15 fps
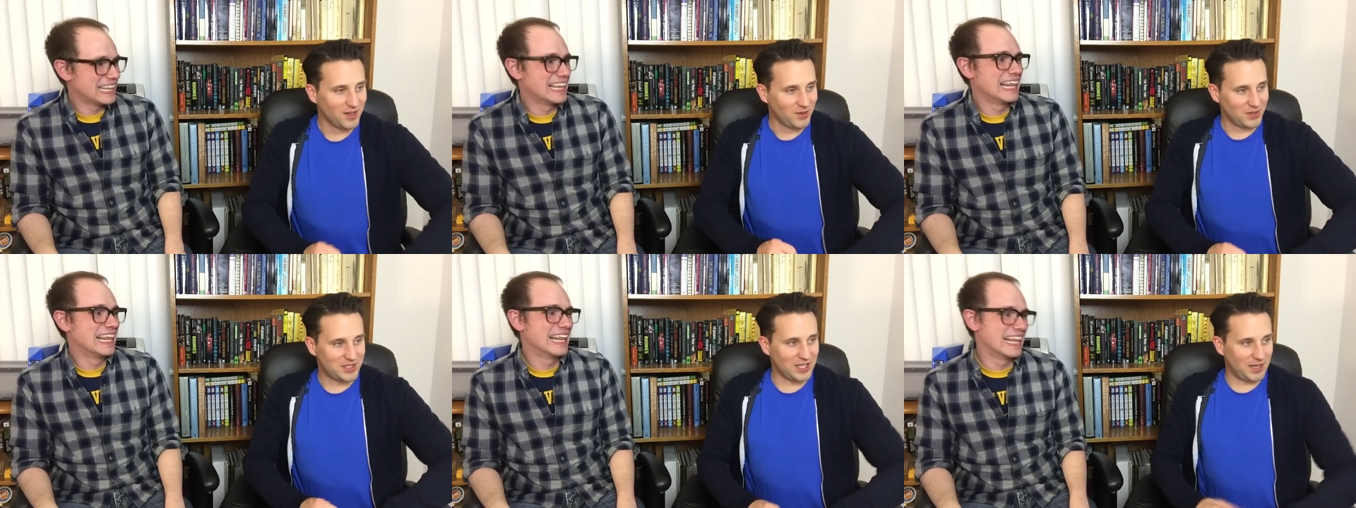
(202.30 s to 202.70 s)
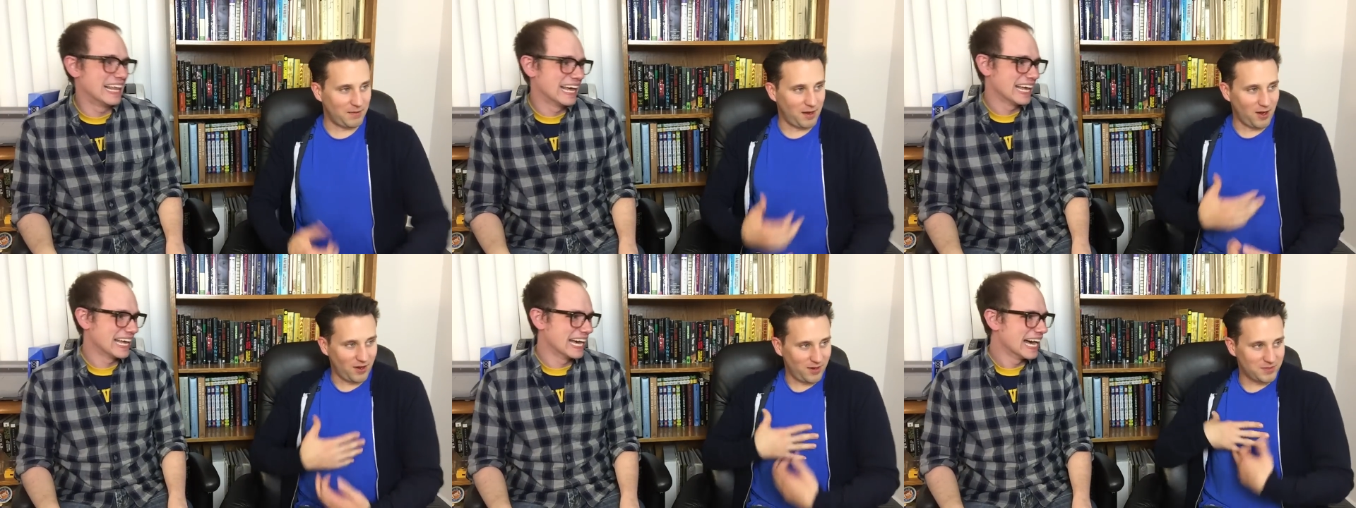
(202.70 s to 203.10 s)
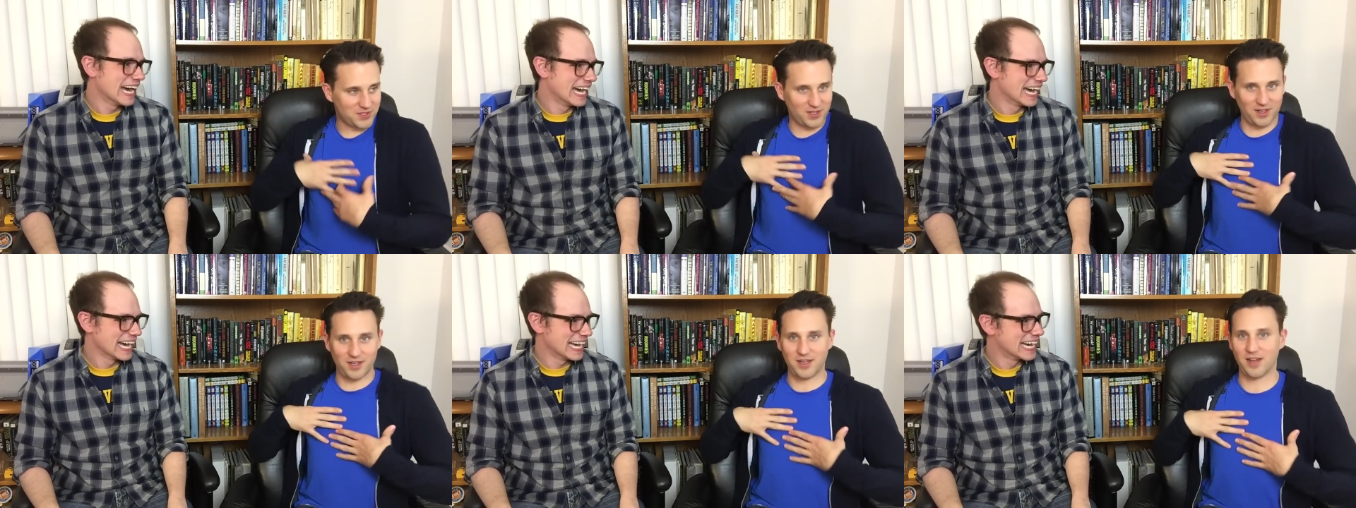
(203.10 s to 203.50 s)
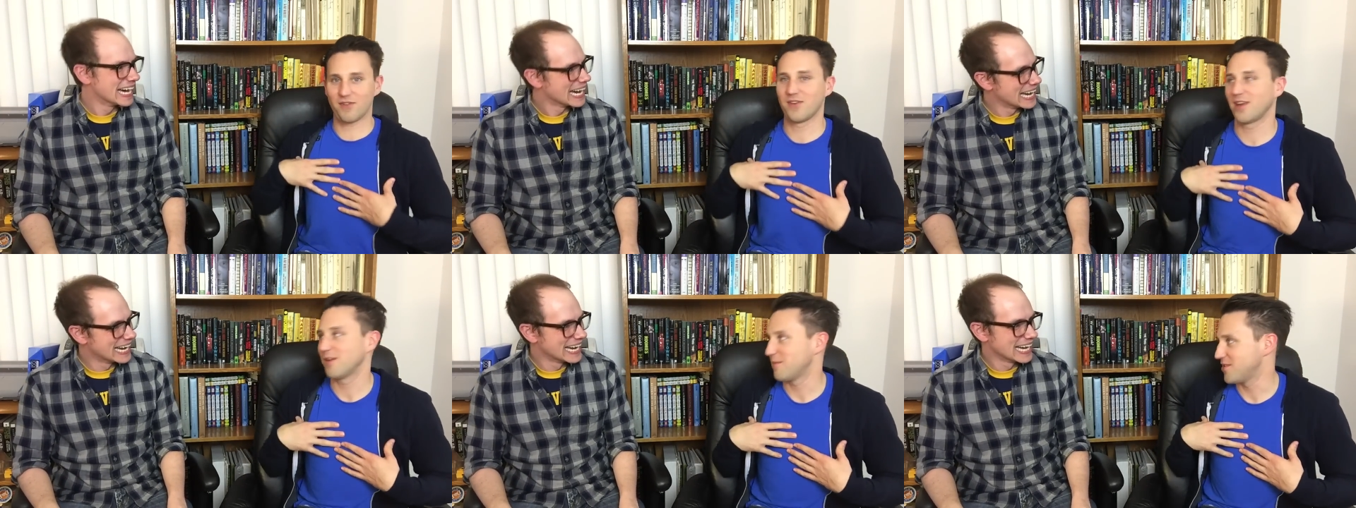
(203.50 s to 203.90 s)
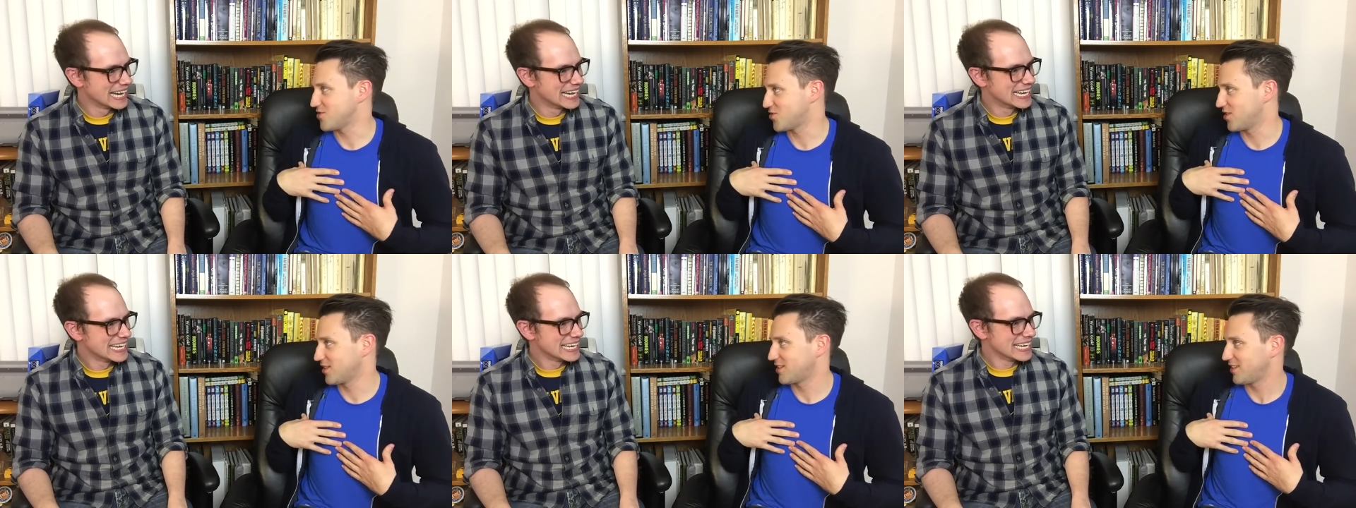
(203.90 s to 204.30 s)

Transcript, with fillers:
Speaker 1: what's up? Oh, I'm sorry, did I forget my shirt